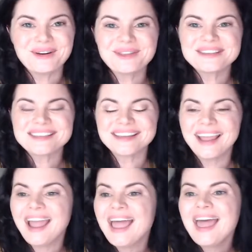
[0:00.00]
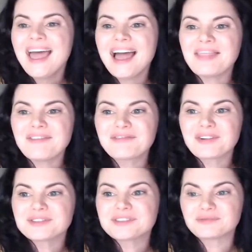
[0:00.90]
on this thing. And the
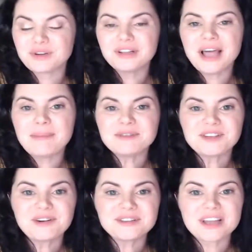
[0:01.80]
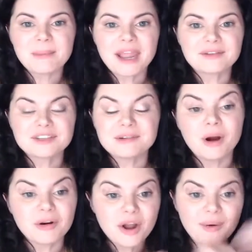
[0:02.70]
first real episode is coming out
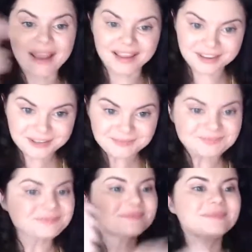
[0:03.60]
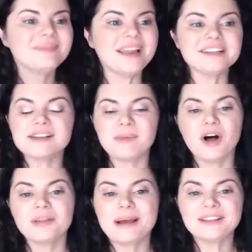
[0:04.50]
tomorrow, and it's
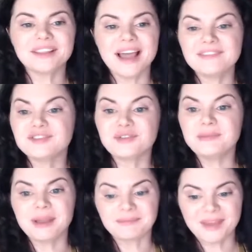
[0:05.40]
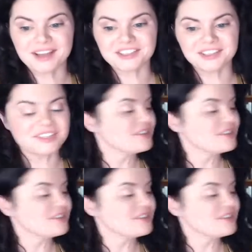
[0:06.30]
all about live streaming, actually.